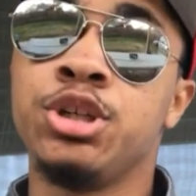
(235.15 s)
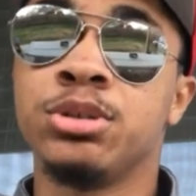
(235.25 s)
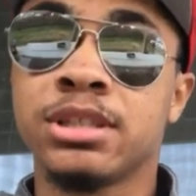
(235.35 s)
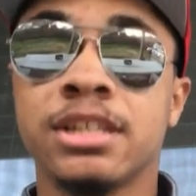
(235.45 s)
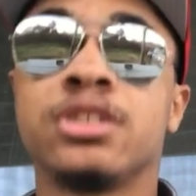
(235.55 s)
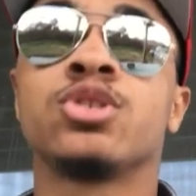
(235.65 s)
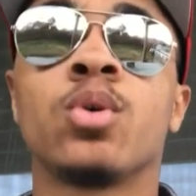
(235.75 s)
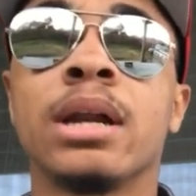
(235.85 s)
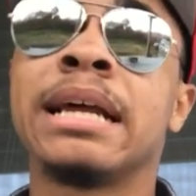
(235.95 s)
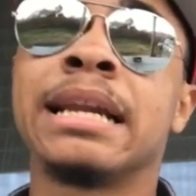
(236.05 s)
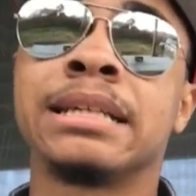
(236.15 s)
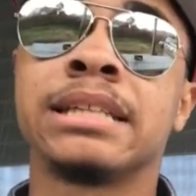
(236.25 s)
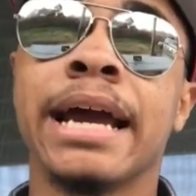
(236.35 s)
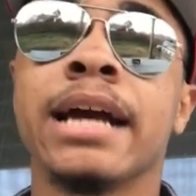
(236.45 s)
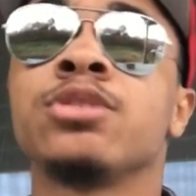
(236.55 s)
uses his sword in
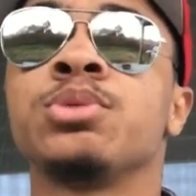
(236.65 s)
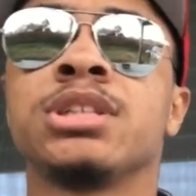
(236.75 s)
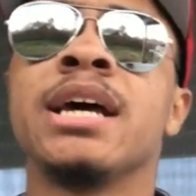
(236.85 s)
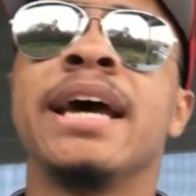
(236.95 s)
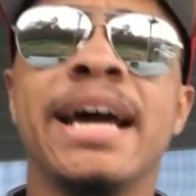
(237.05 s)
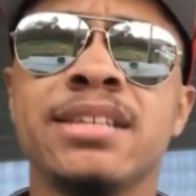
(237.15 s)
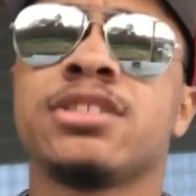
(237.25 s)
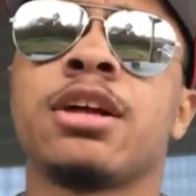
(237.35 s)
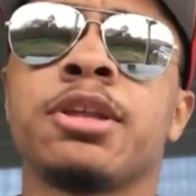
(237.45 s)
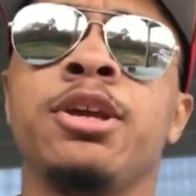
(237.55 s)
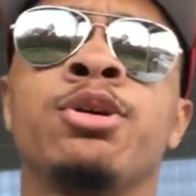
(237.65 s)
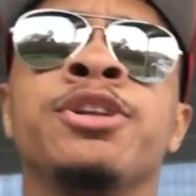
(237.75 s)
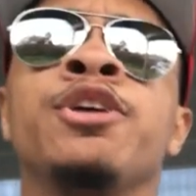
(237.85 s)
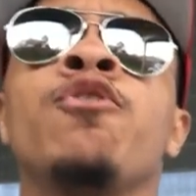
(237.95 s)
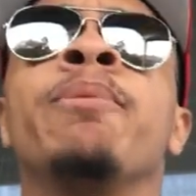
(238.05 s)
his hands, which isn't something you
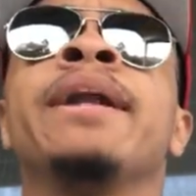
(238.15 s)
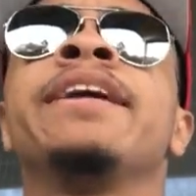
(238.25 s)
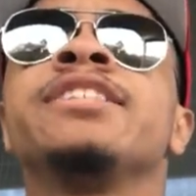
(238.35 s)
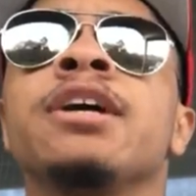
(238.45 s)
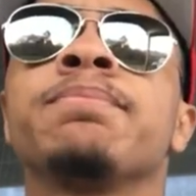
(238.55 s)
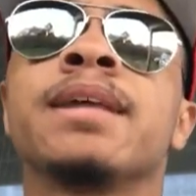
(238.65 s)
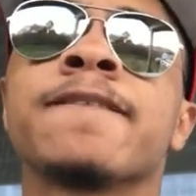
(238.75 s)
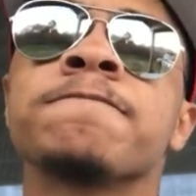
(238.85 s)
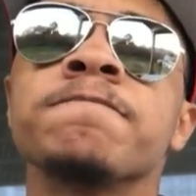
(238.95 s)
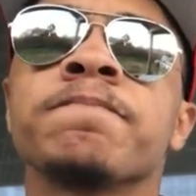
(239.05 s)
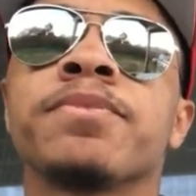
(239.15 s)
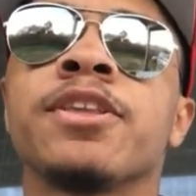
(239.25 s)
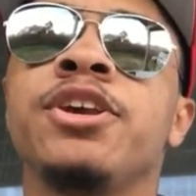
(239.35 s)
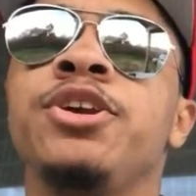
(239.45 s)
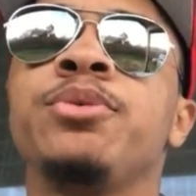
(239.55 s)
could do, but it's something
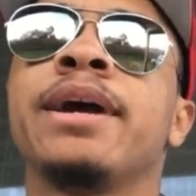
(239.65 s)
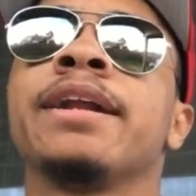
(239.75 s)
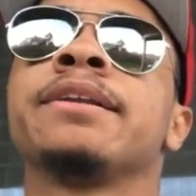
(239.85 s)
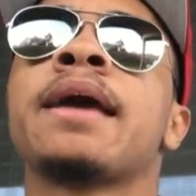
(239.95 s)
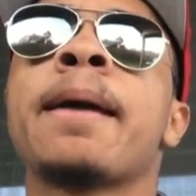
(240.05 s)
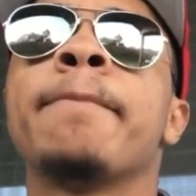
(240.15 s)
you can